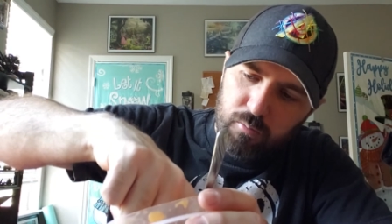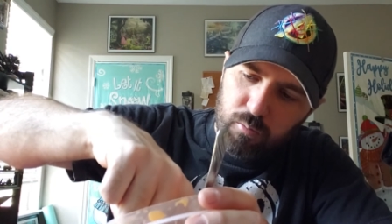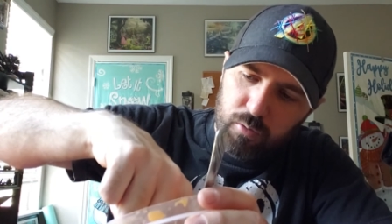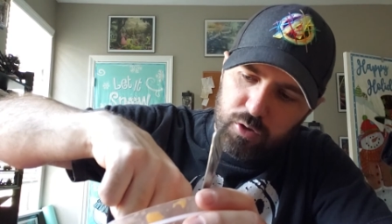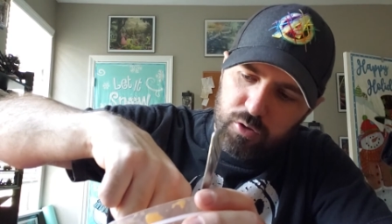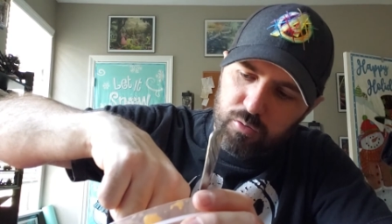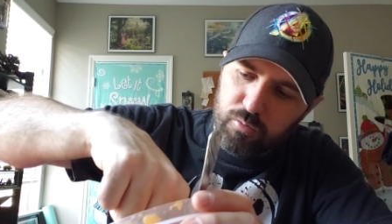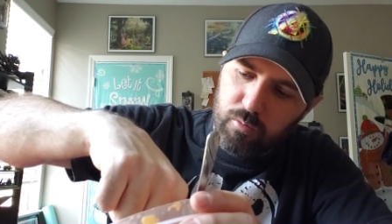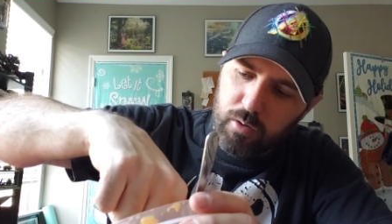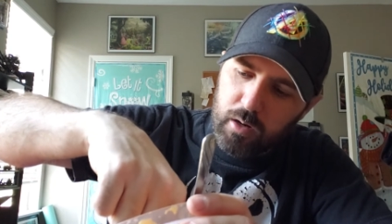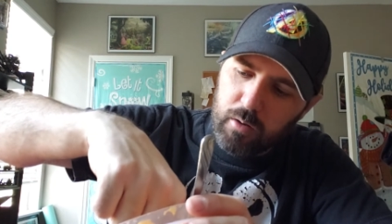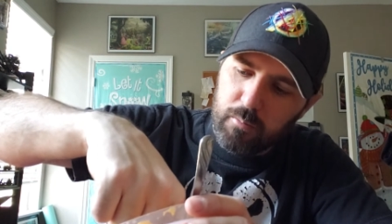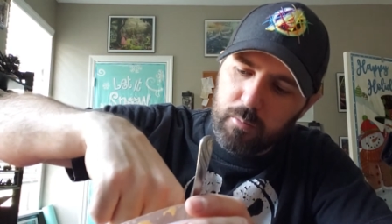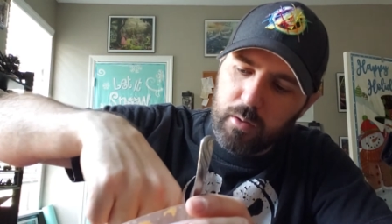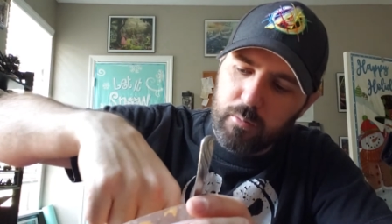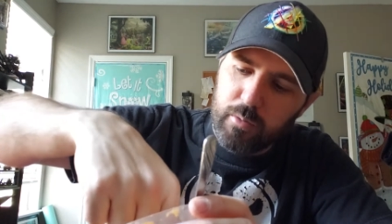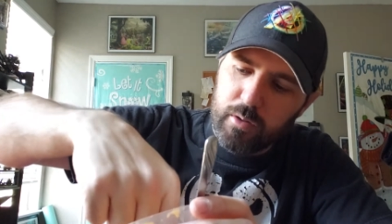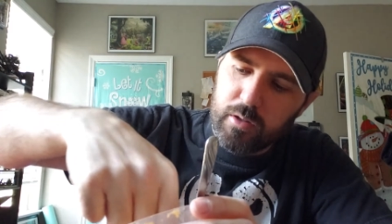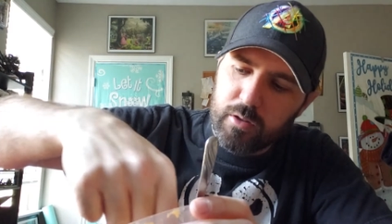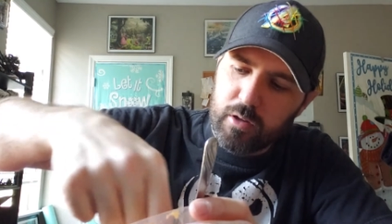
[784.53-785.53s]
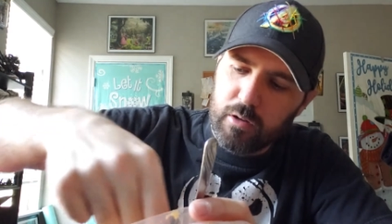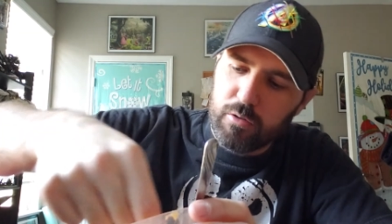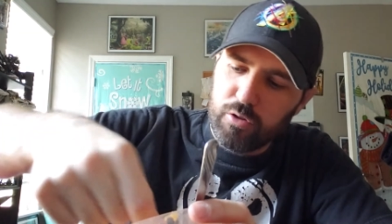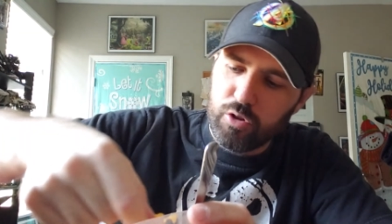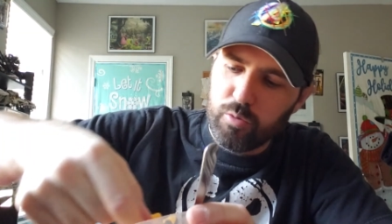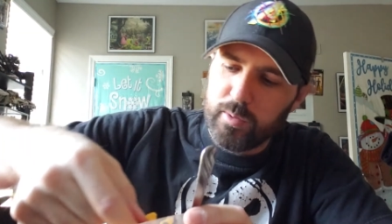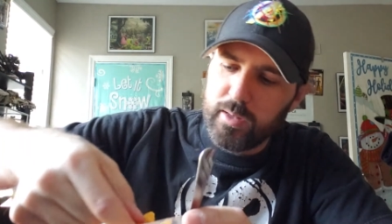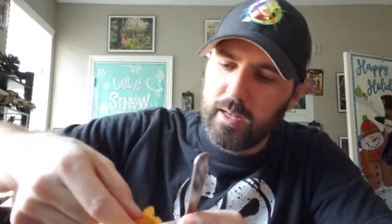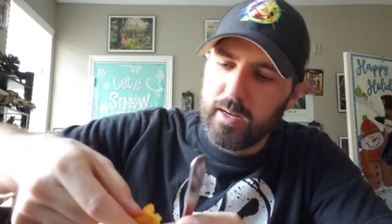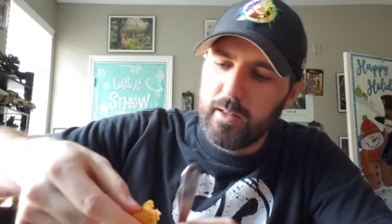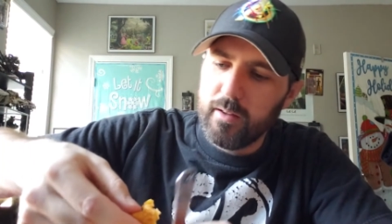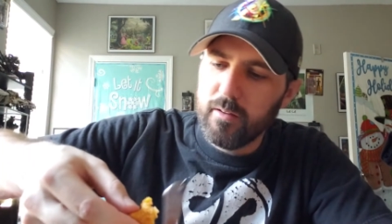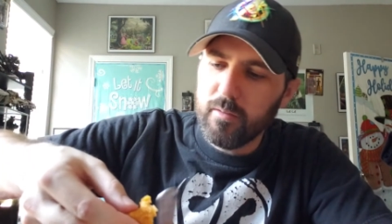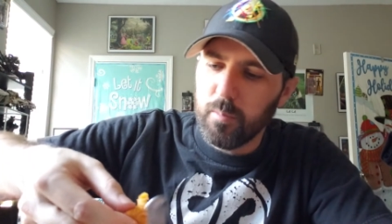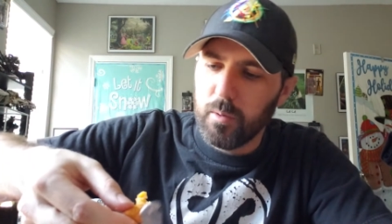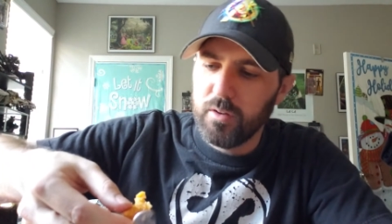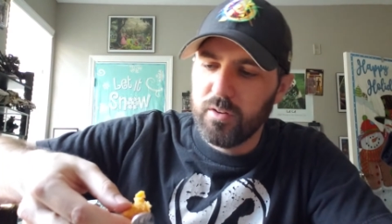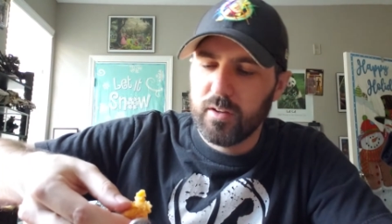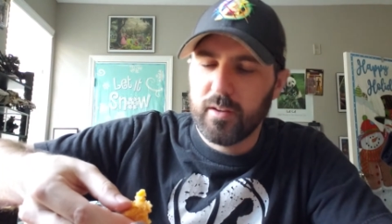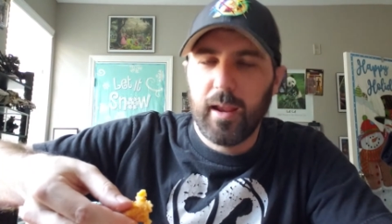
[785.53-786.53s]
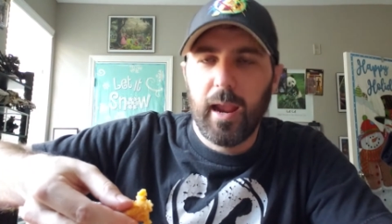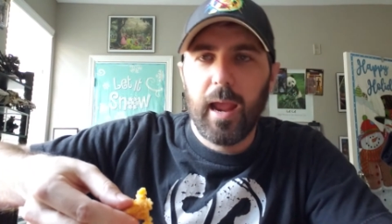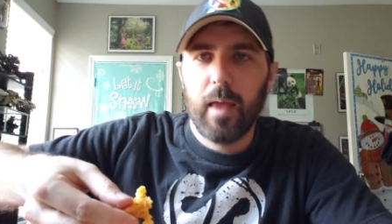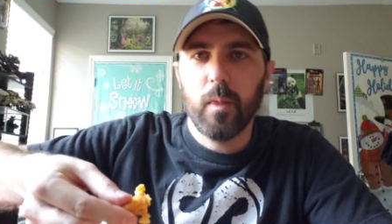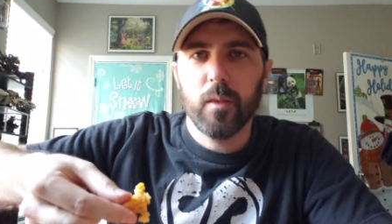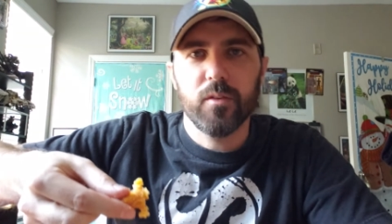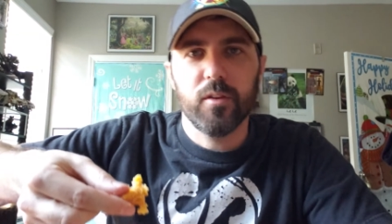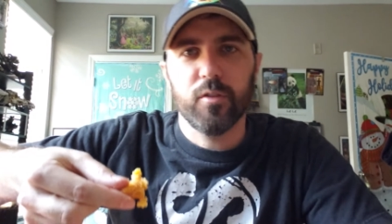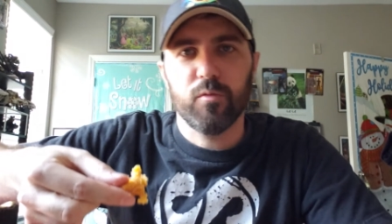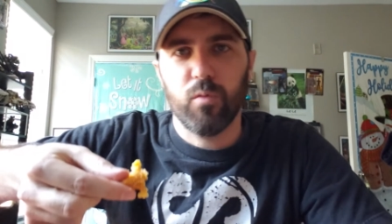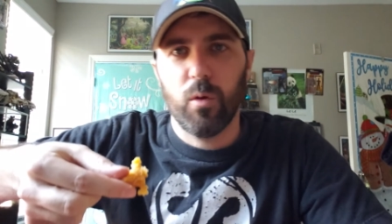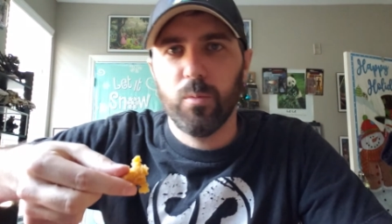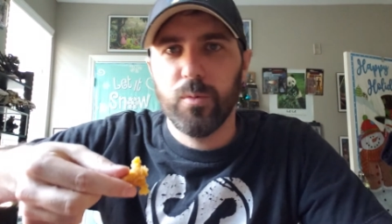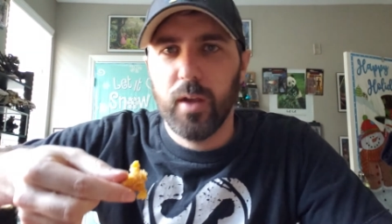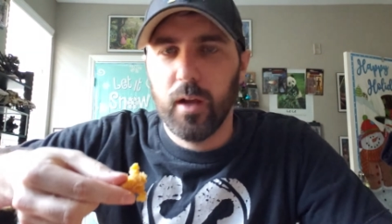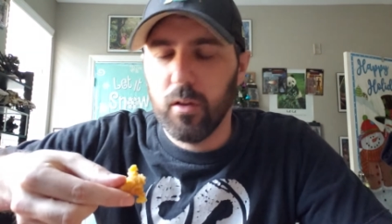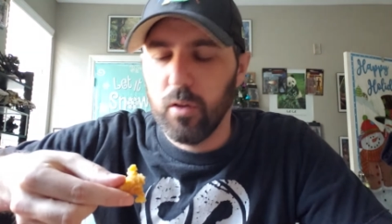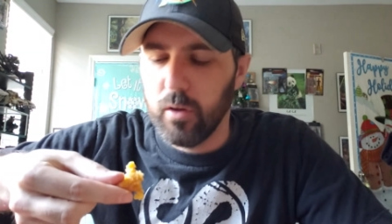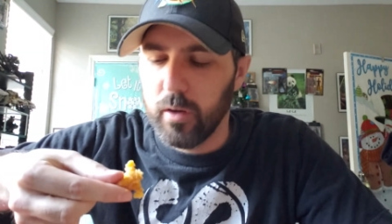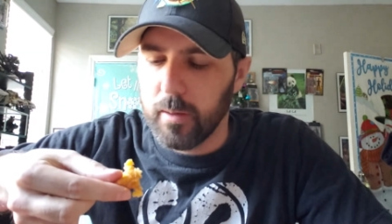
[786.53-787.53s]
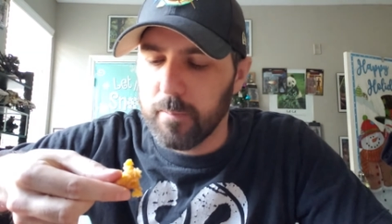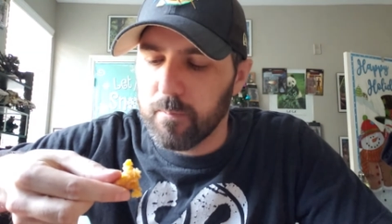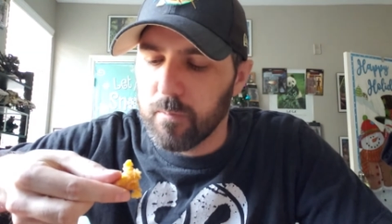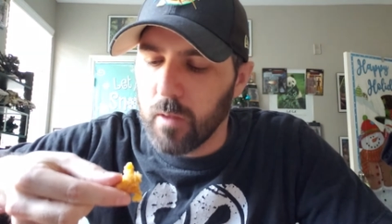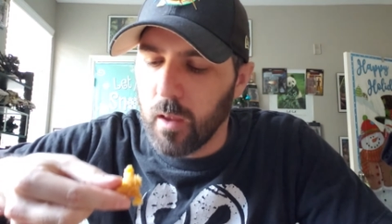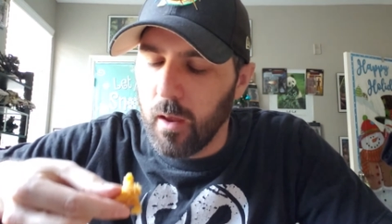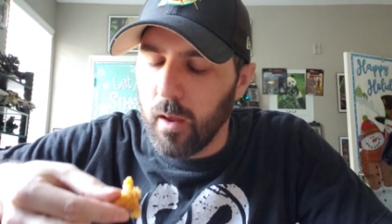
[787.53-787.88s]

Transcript: which I'm not really entirely sure what that is, but it's a can that says Rotel on it.